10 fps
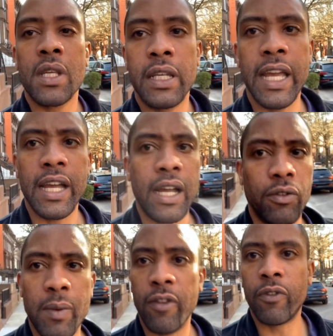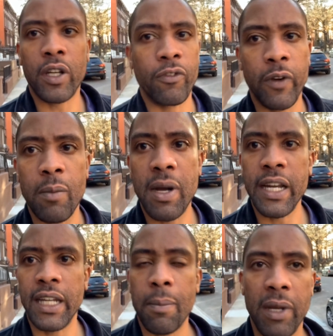yeah, it was my good friend of mine.
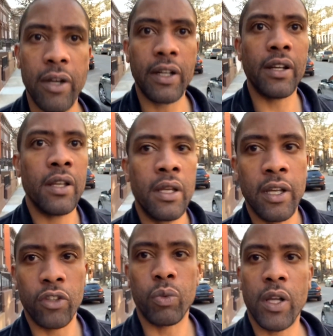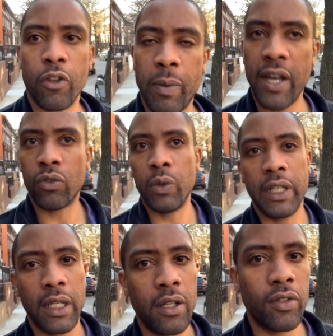He got married as well this past
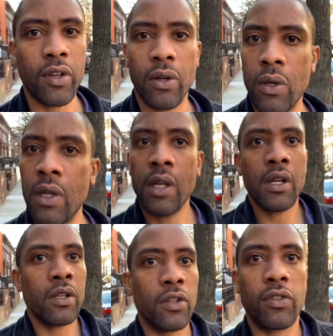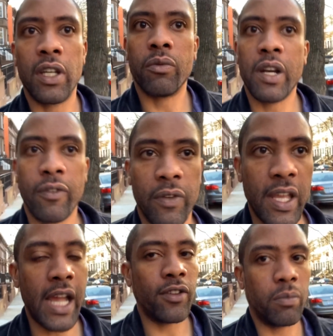weekend, so just getting ready for
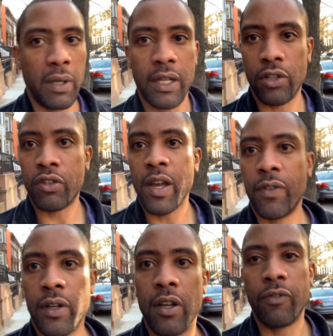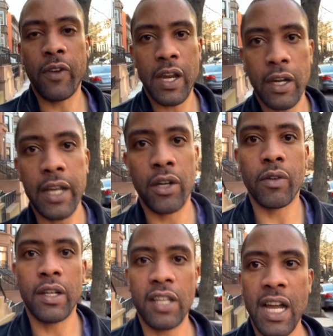that. It's a big extravagant affair. Had a
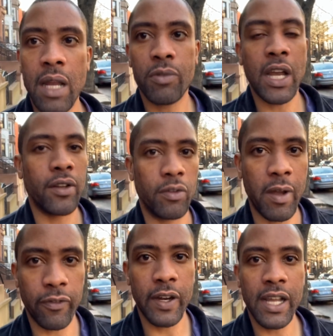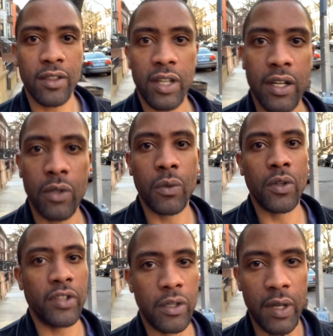great time. Shout out to my friend out there. Don't want to
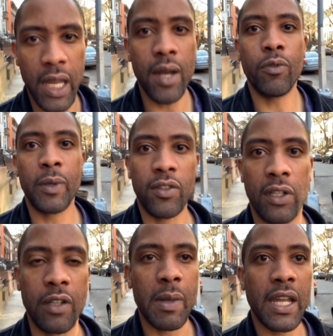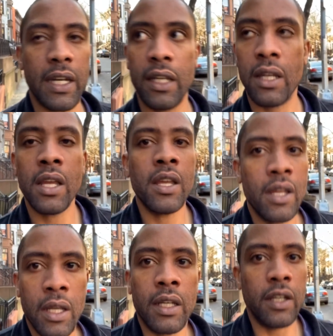say no names, but he's a good man and
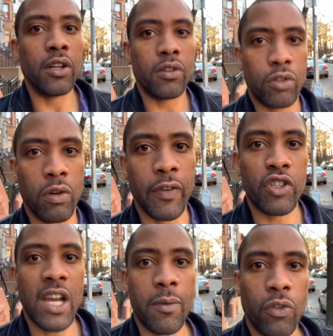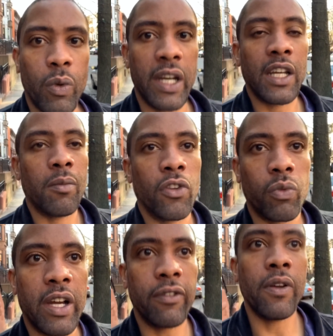did a terrific job in his wedding, him and his
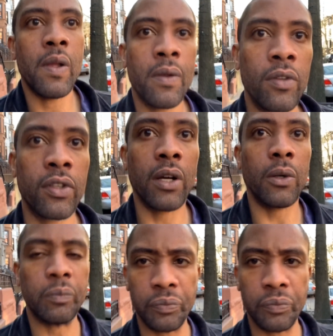wife. So